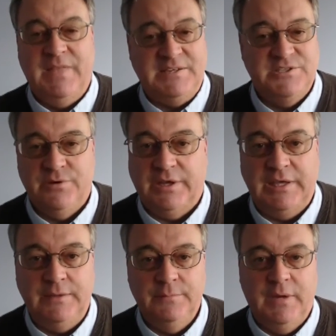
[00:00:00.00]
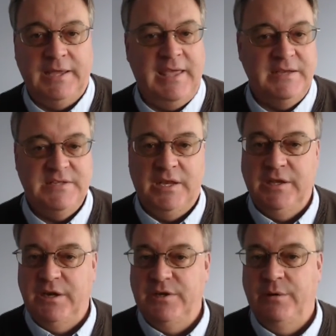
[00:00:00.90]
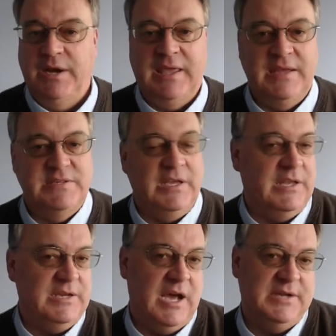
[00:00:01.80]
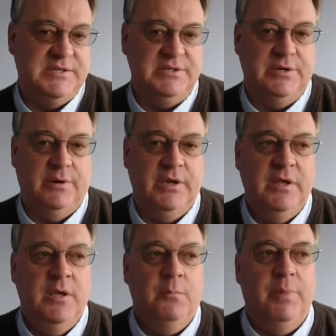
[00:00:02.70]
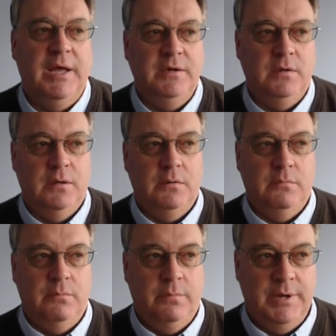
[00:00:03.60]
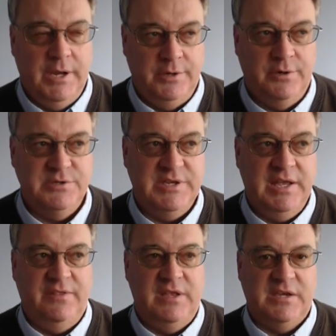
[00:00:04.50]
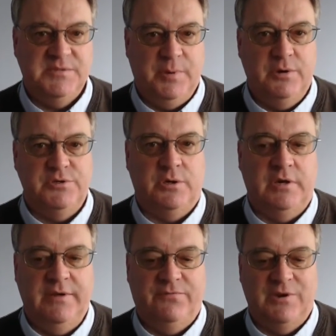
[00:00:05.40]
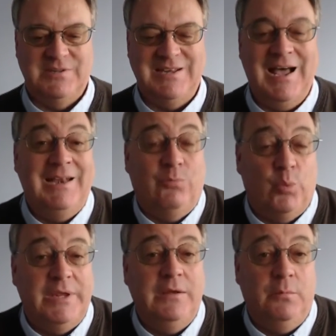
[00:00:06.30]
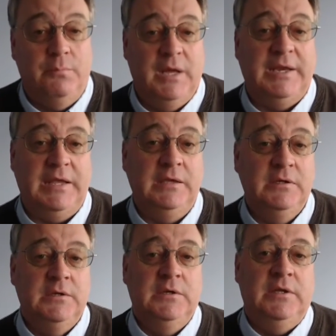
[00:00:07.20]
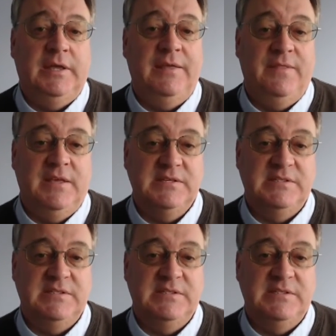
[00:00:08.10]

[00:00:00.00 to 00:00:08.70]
That's tricky. I can't tell you to do it. I can't tell you not to do it. But understand the exposure. If there's not real money in the